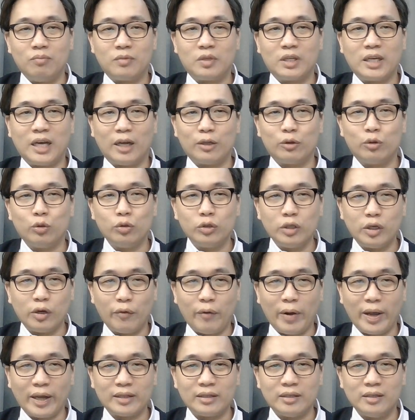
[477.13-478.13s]
cartoon
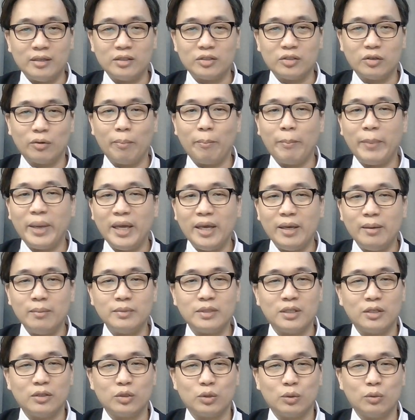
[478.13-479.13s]
characters or
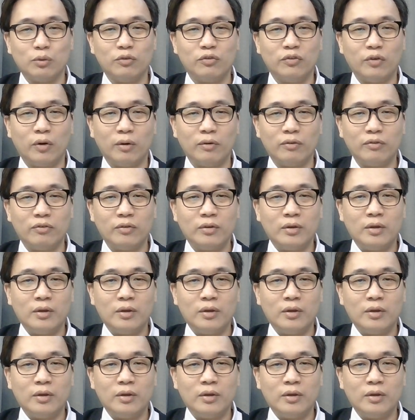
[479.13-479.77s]
memes and so forth,